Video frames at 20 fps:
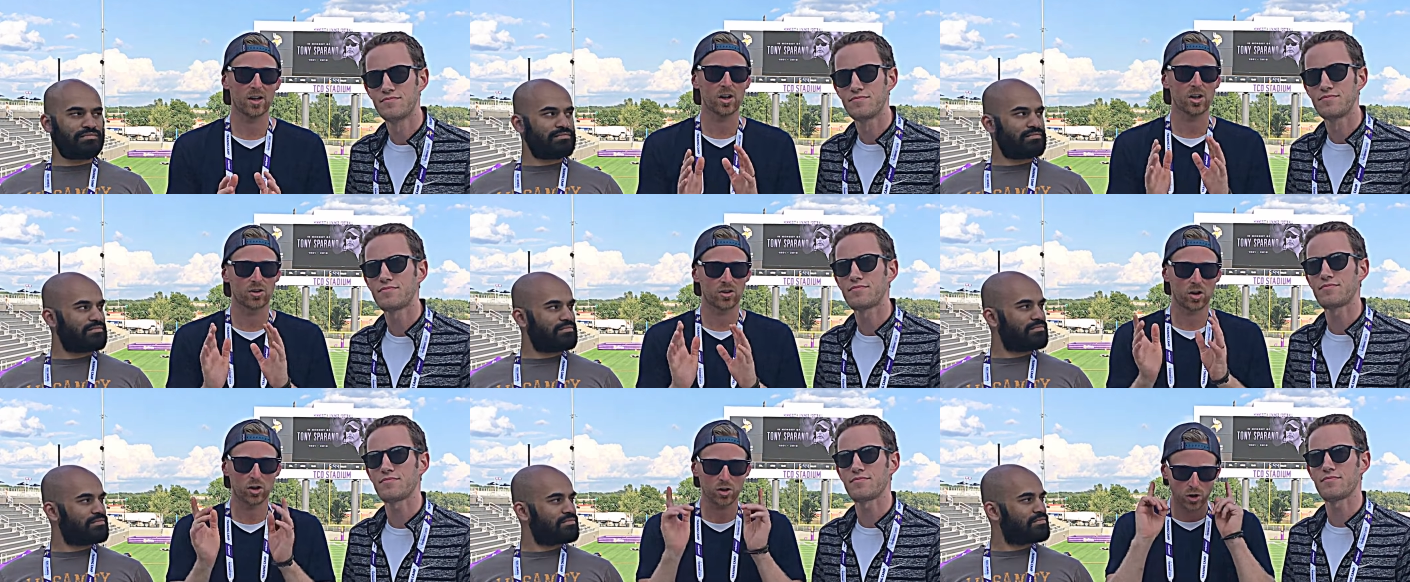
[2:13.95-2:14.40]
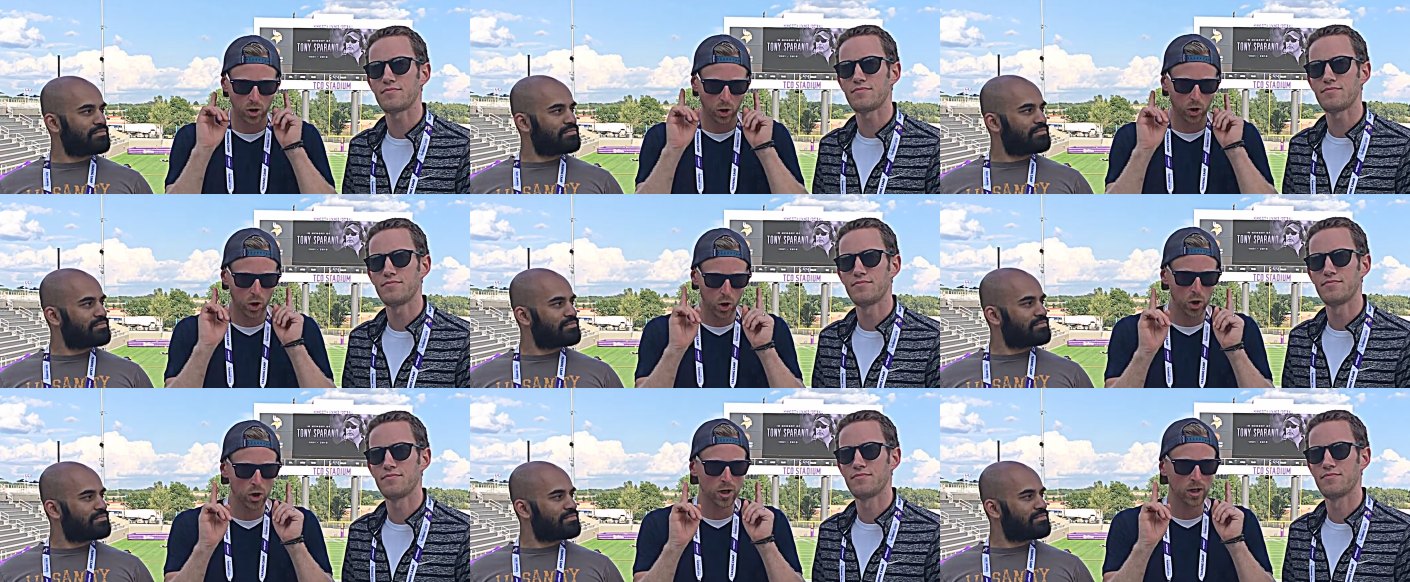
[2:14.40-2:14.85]
Speaker 1: you, you
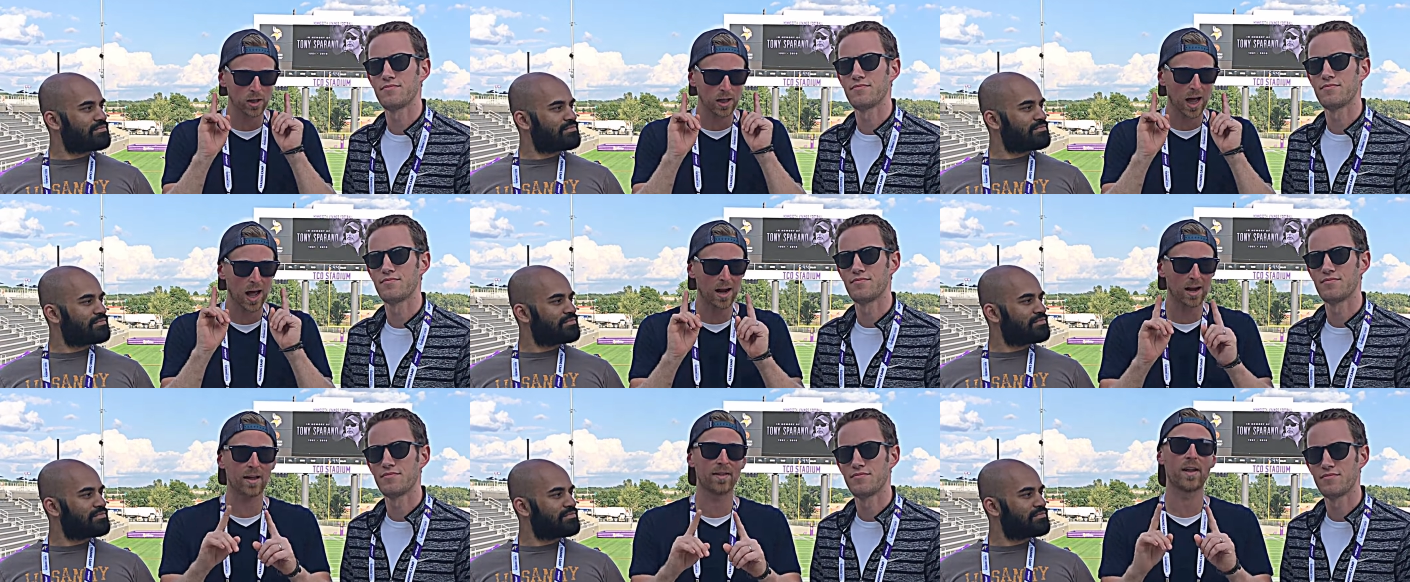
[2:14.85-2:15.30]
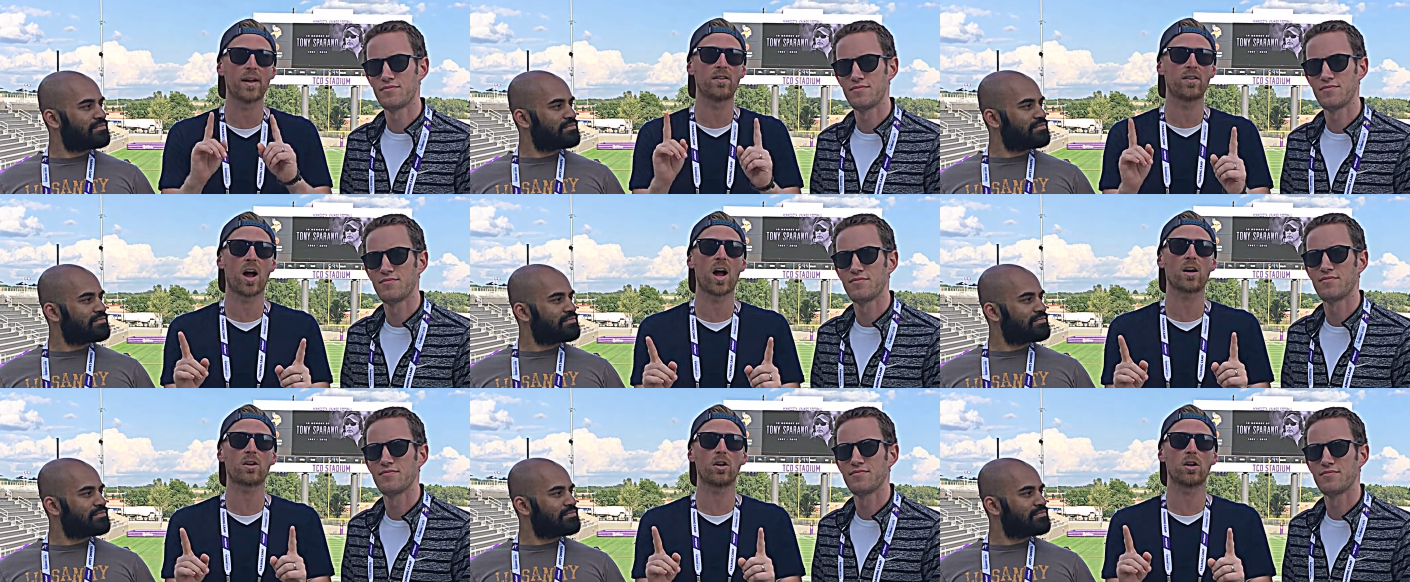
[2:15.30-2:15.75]
heard a lot and they
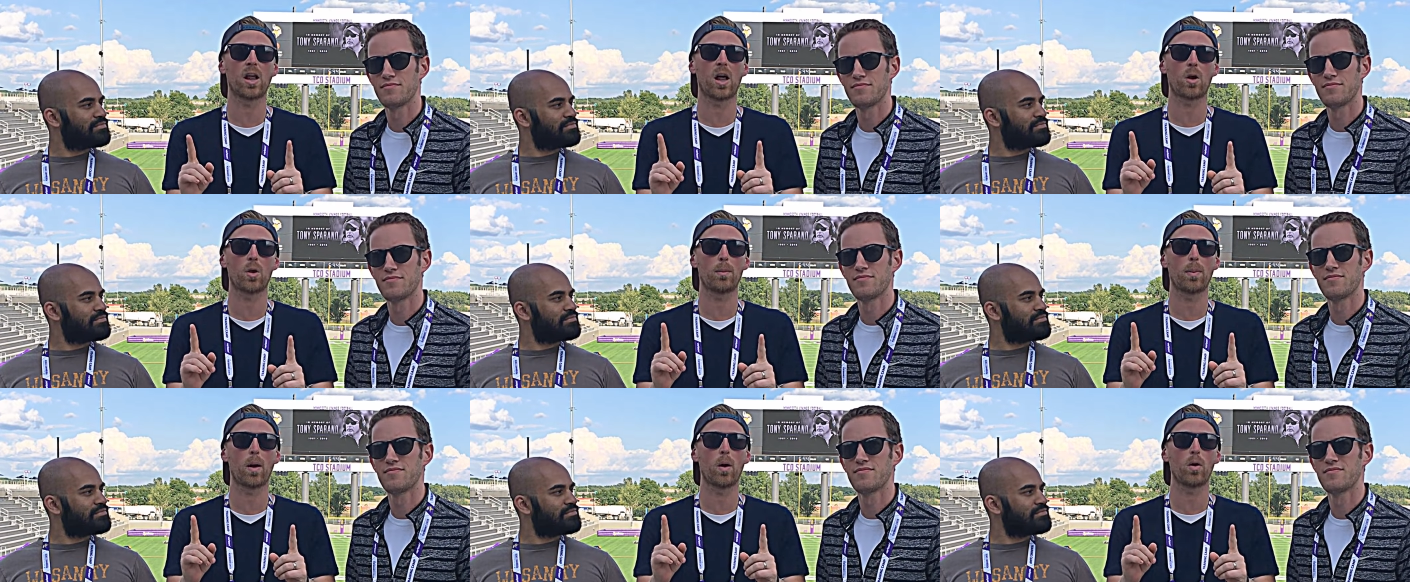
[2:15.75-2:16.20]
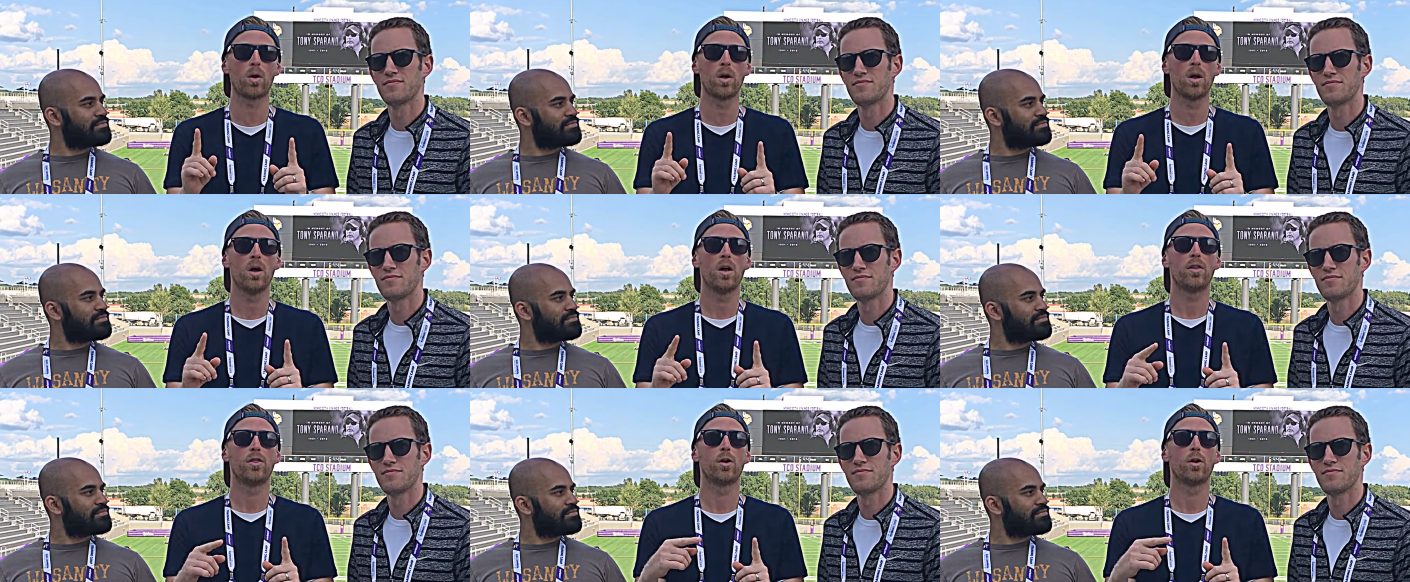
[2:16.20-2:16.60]
talked a lot about